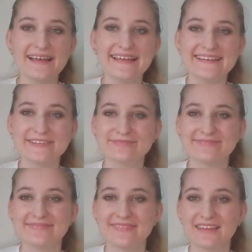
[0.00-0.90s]
Hi,
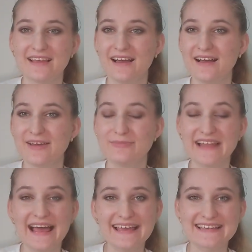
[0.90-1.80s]
I'm
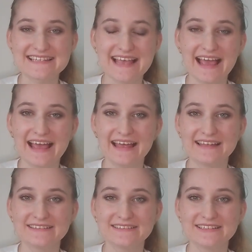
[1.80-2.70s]
Lex,
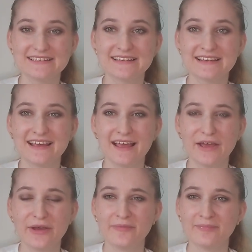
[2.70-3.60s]
and
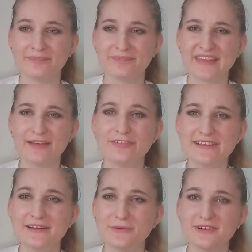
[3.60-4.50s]
I
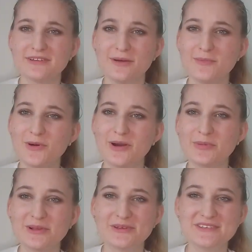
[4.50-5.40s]
feel like we're a lot more
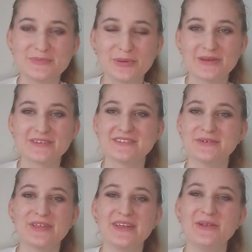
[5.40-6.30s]
up close and
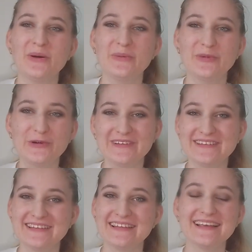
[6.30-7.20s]
personal than normal.
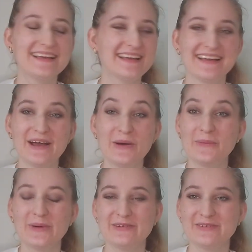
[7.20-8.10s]

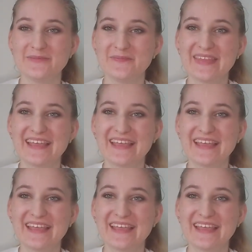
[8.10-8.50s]
Whatever.